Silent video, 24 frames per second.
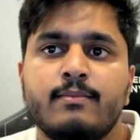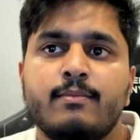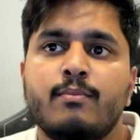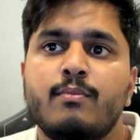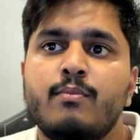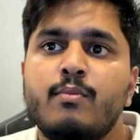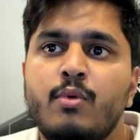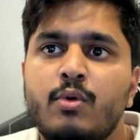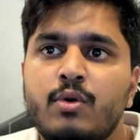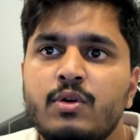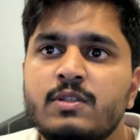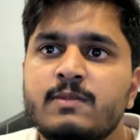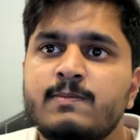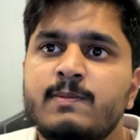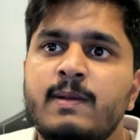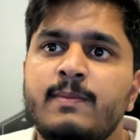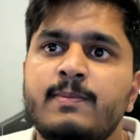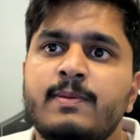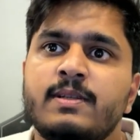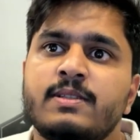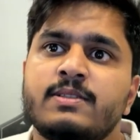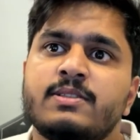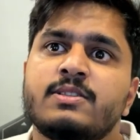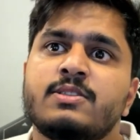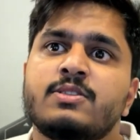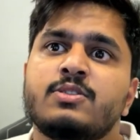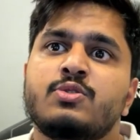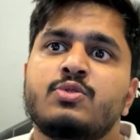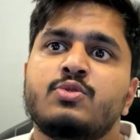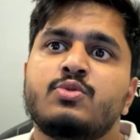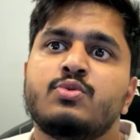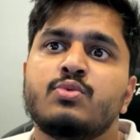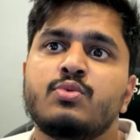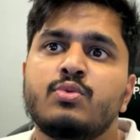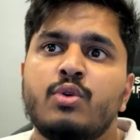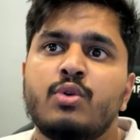Most people just
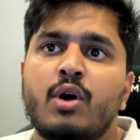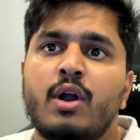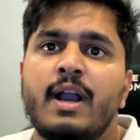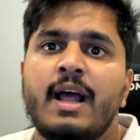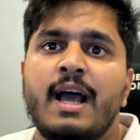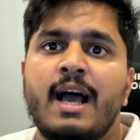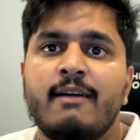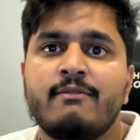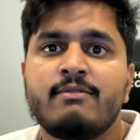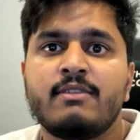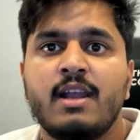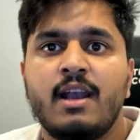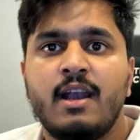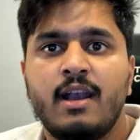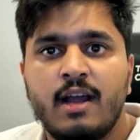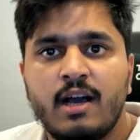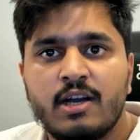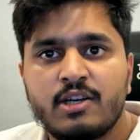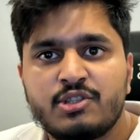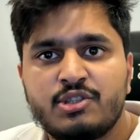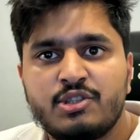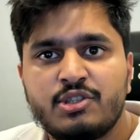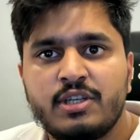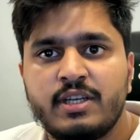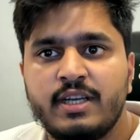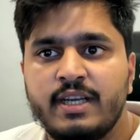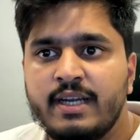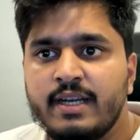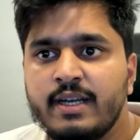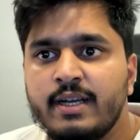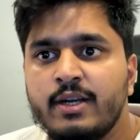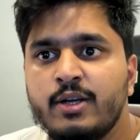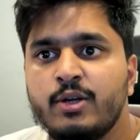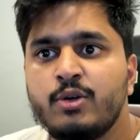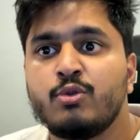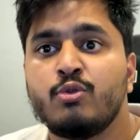do not have the luxury
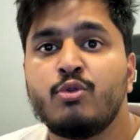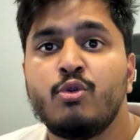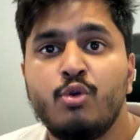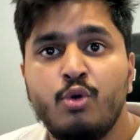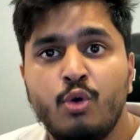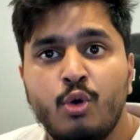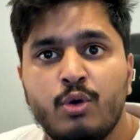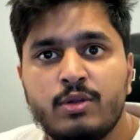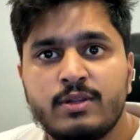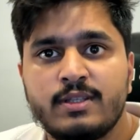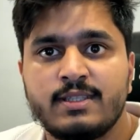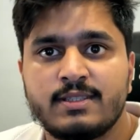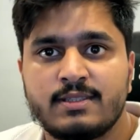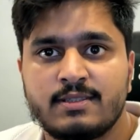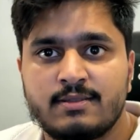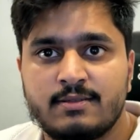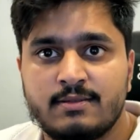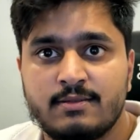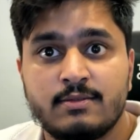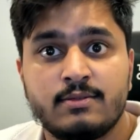to know this.